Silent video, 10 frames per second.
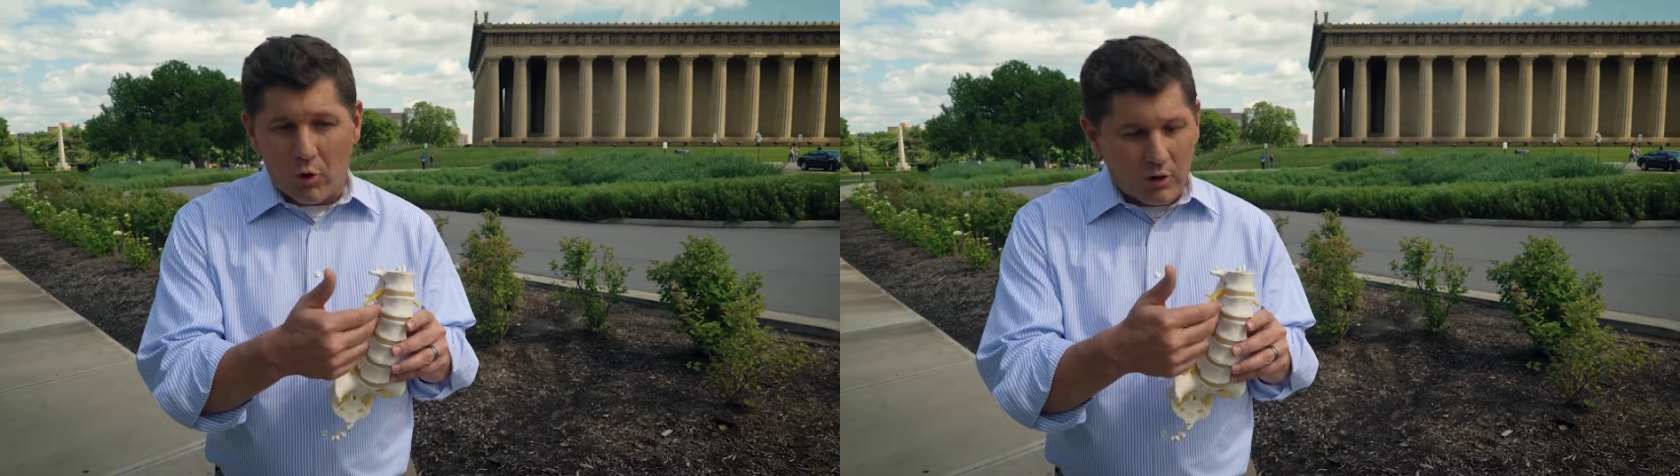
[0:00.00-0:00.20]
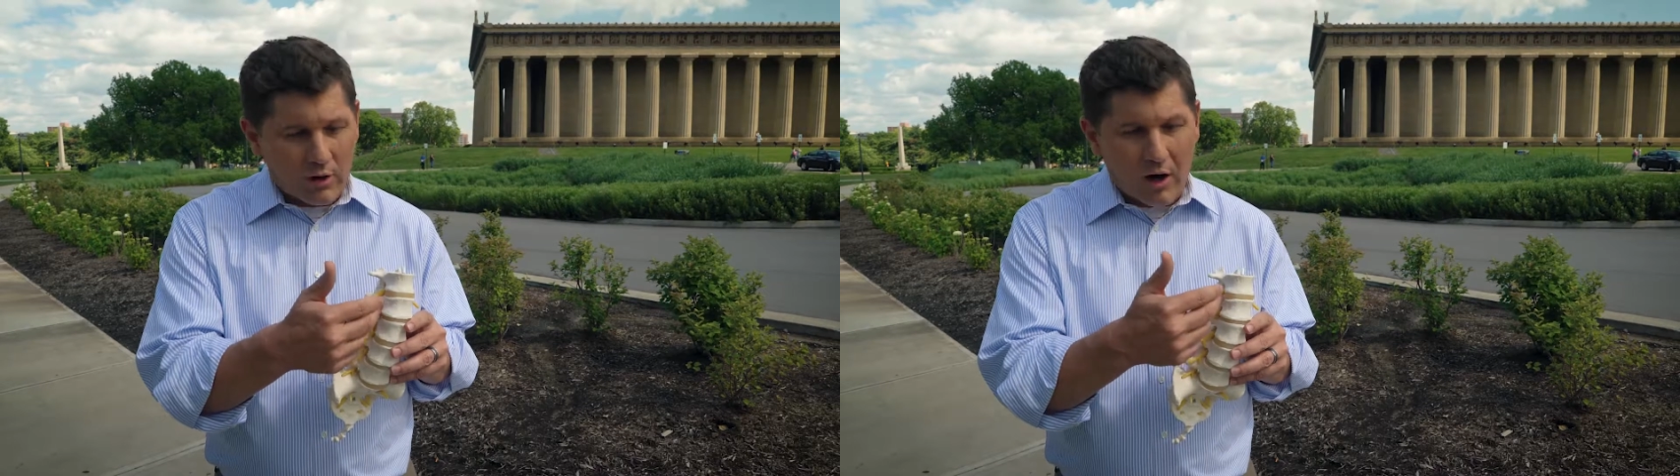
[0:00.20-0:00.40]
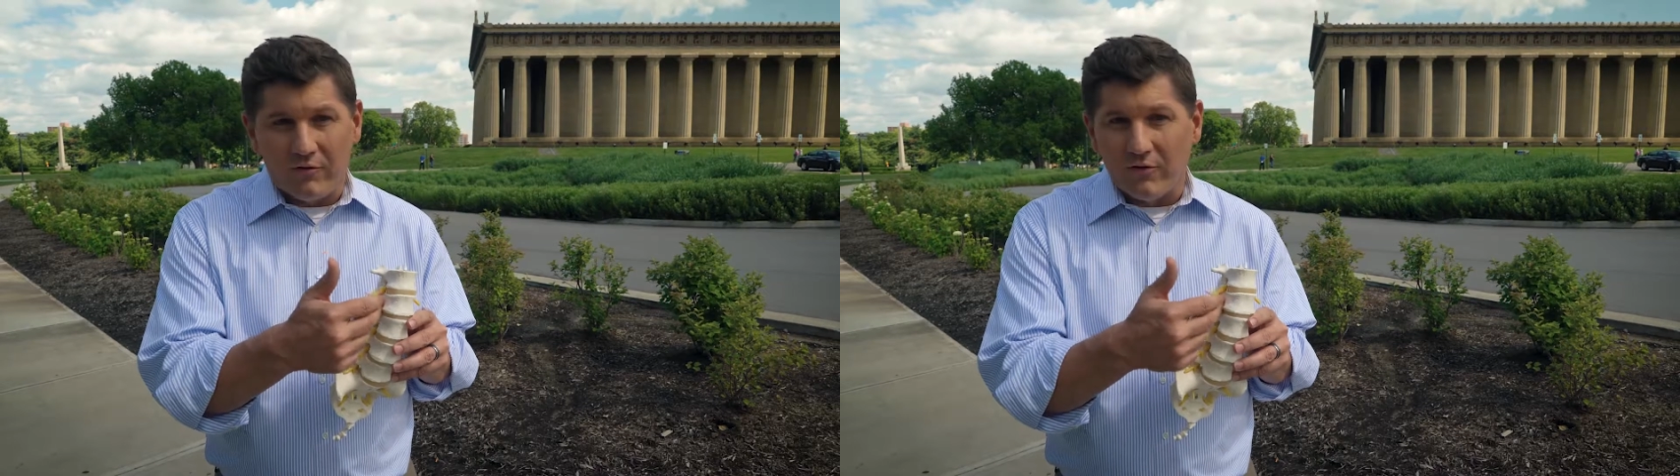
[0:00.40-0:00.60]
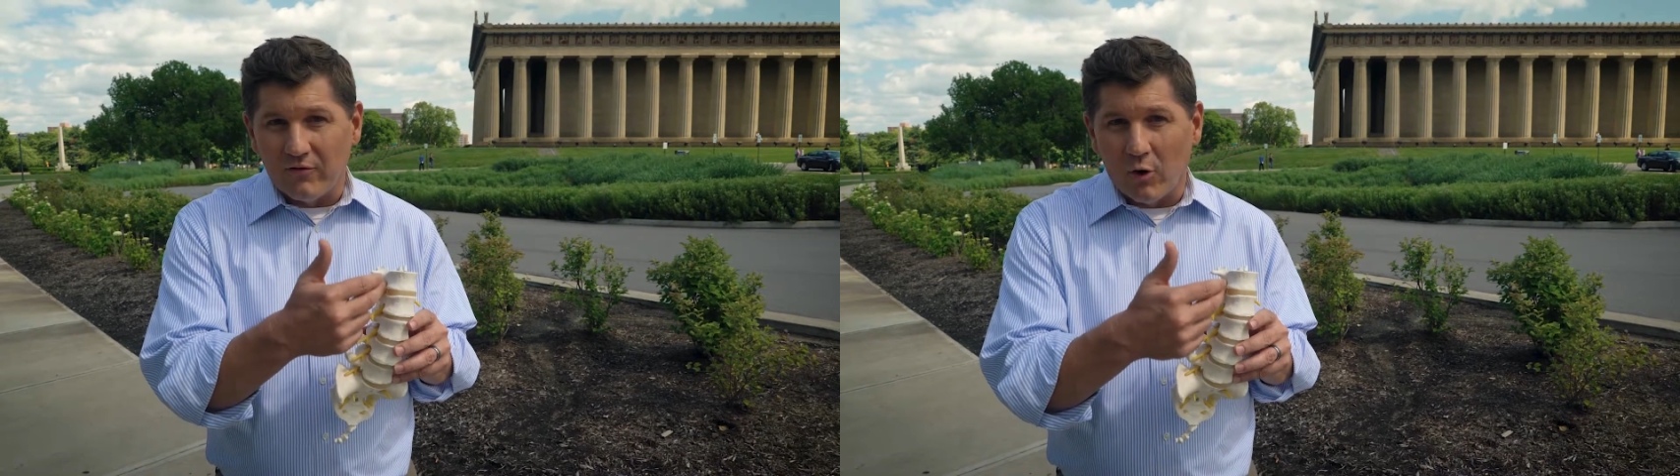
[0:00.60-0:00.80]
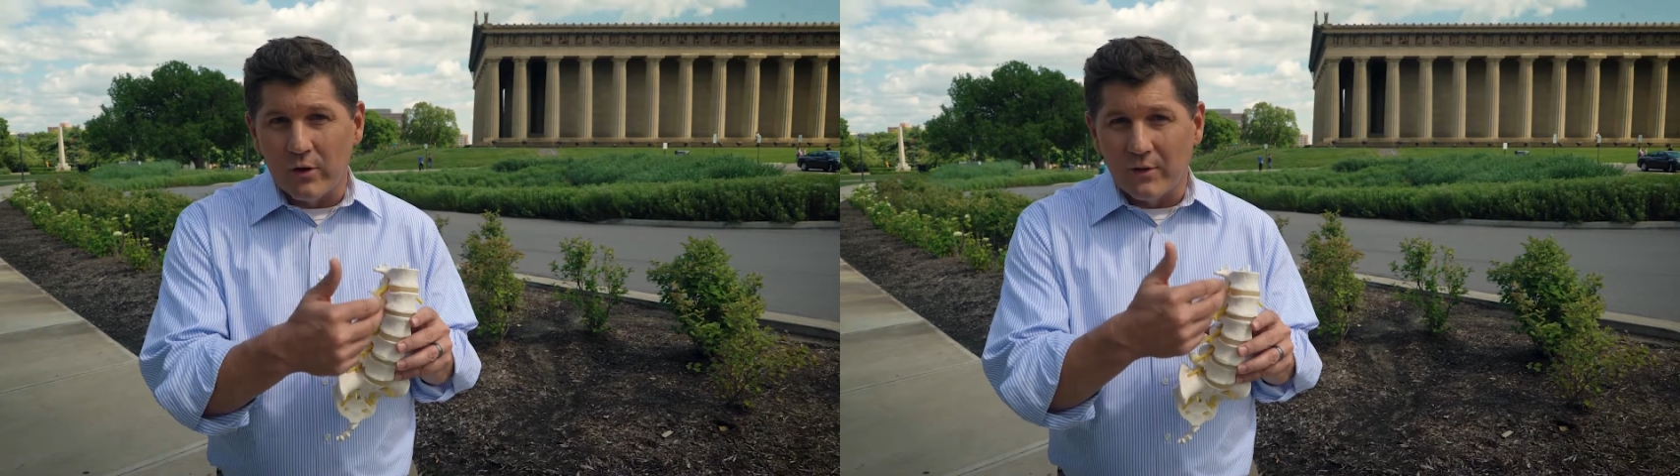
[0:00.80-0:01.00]
broken off
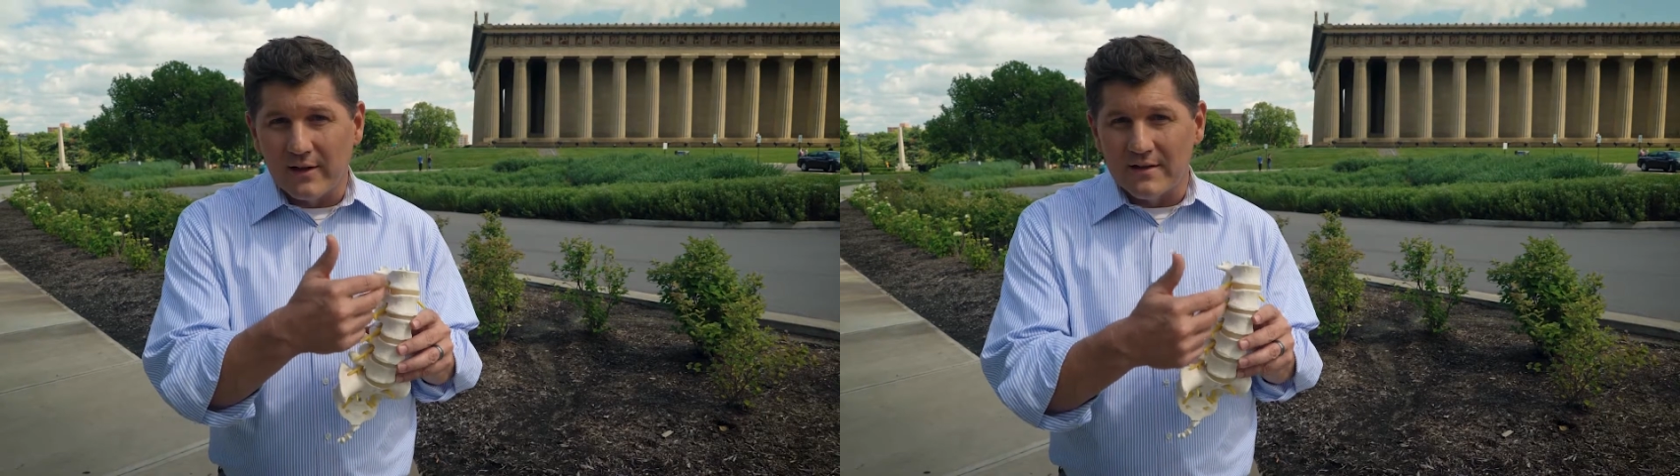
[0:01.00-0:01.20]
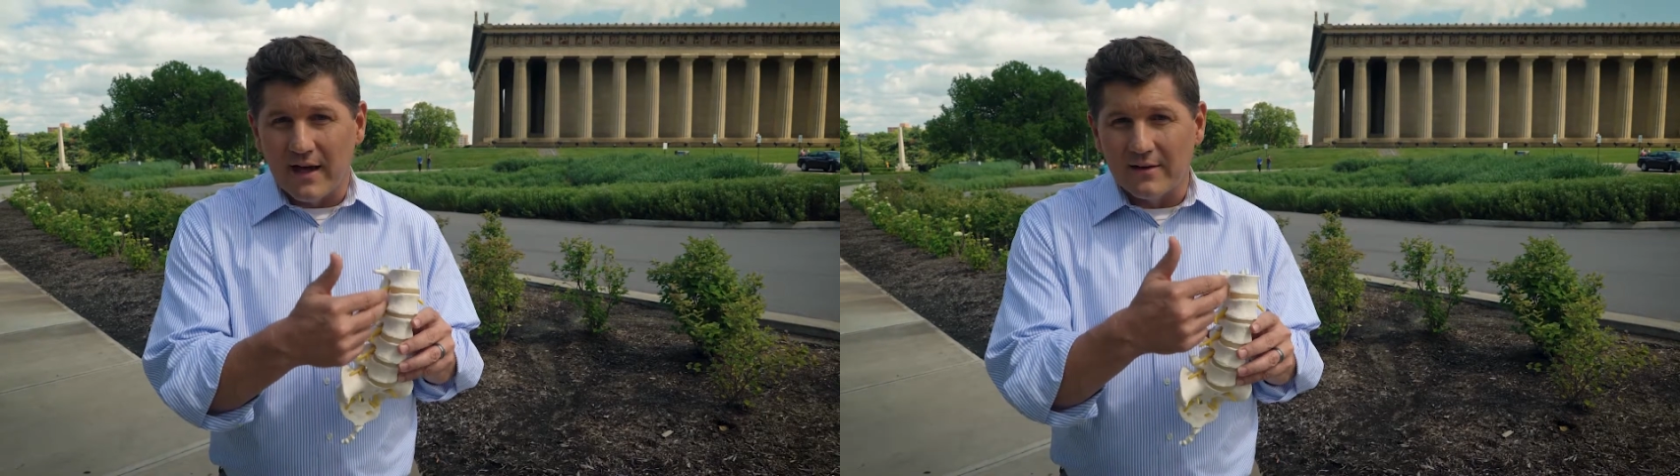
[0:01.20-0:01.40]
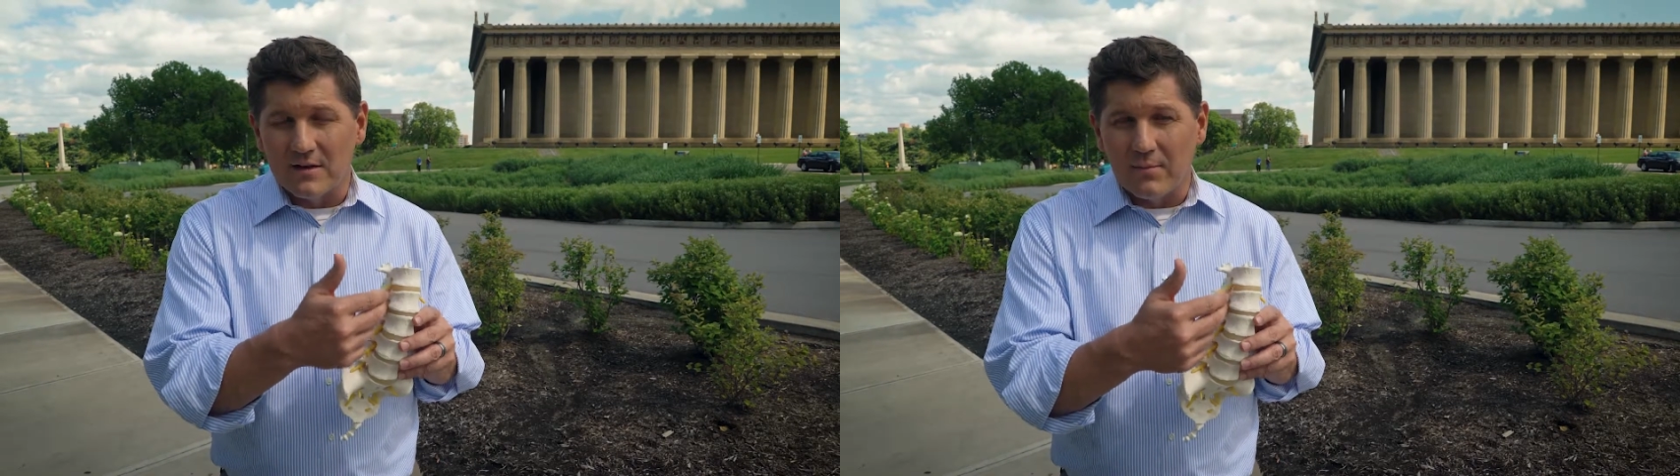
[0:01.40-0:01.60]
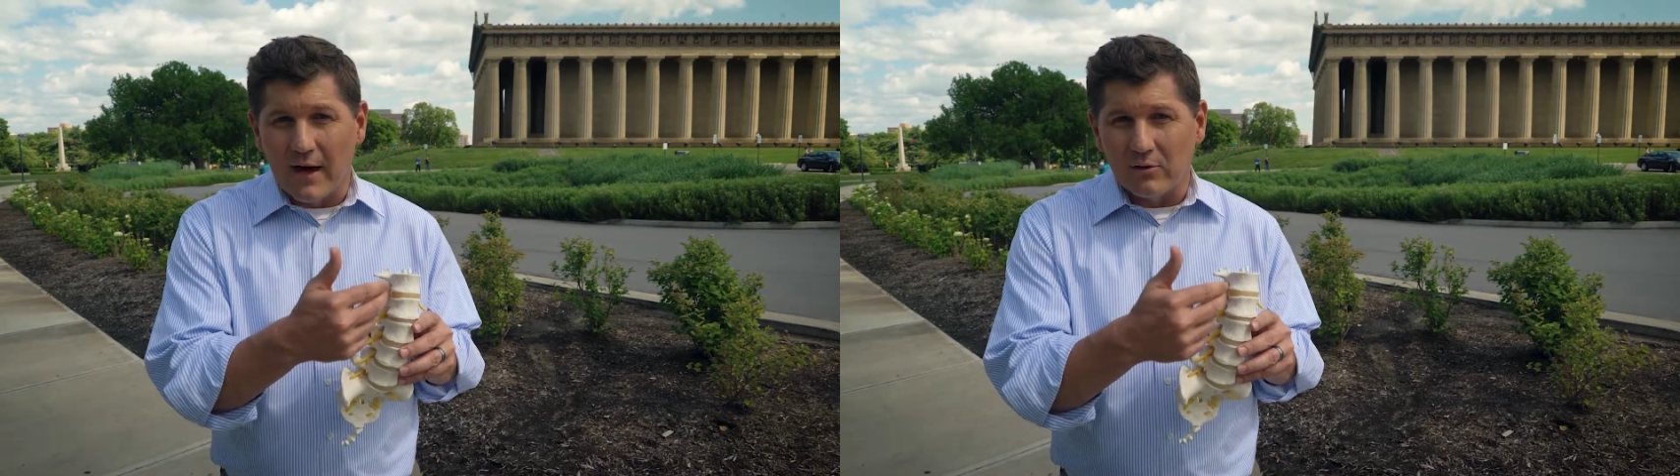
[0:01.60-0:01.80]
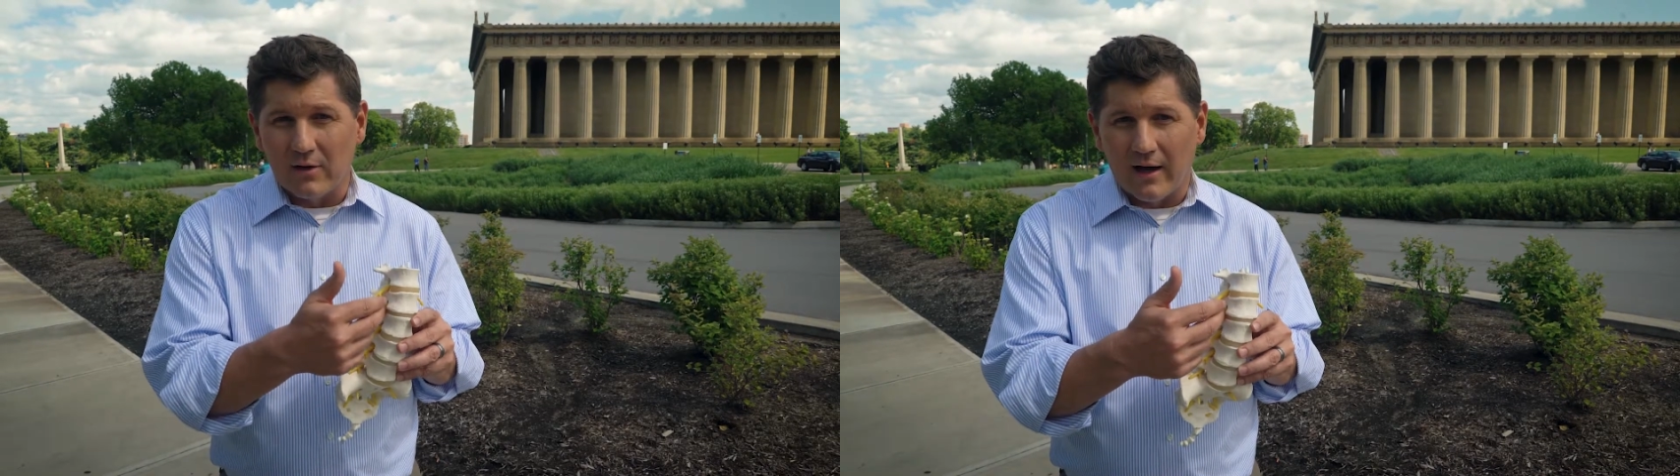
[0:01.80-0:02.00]
and floating inside the
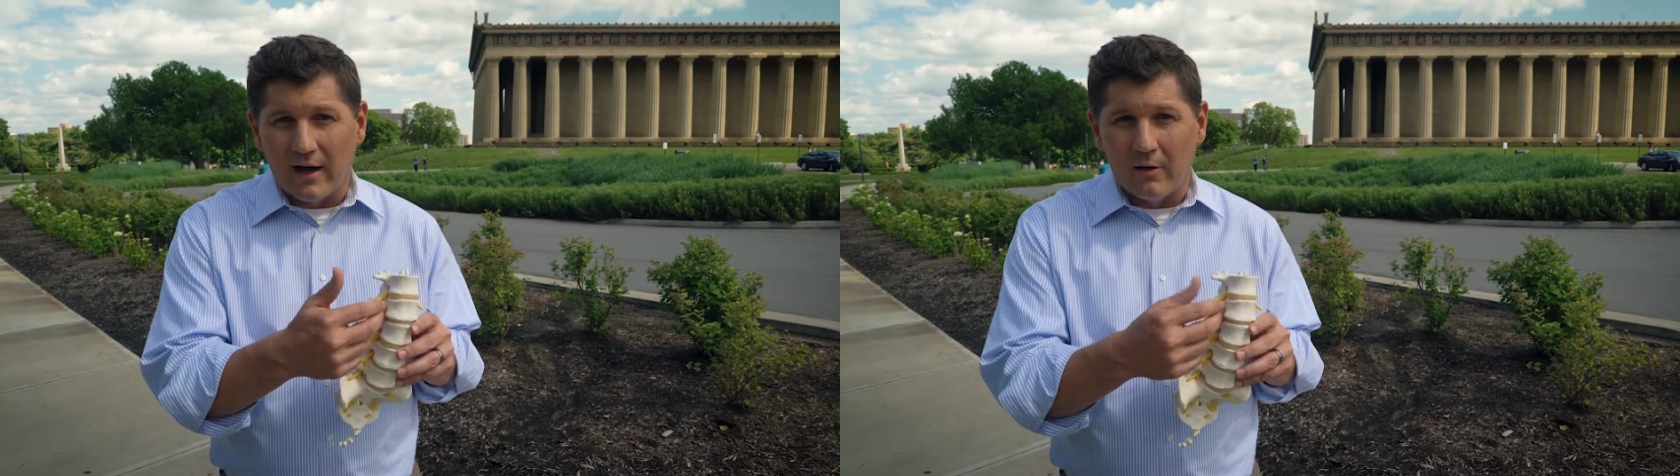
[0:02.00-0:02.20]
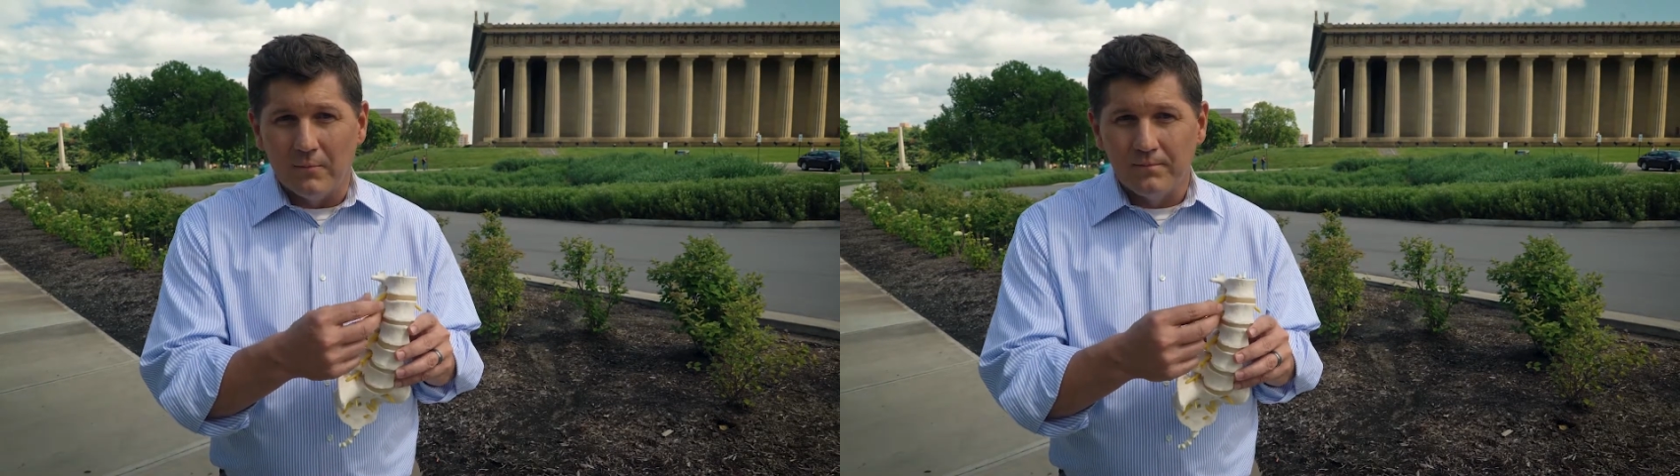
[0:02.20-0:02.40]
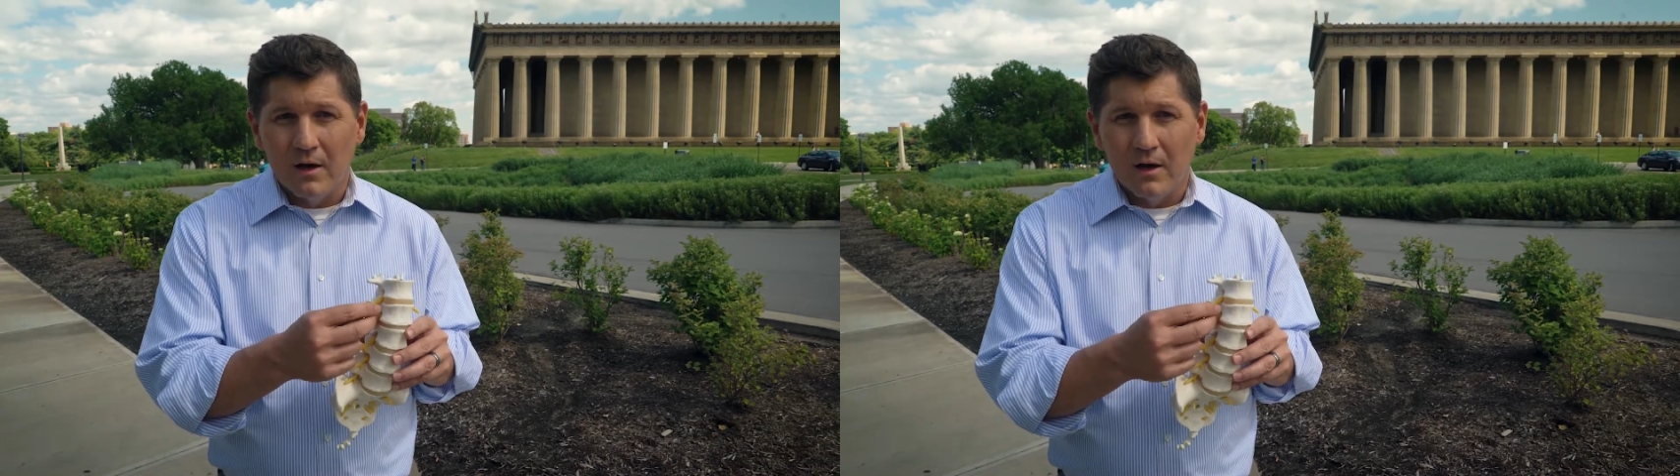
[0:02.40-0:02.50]
spinal canal.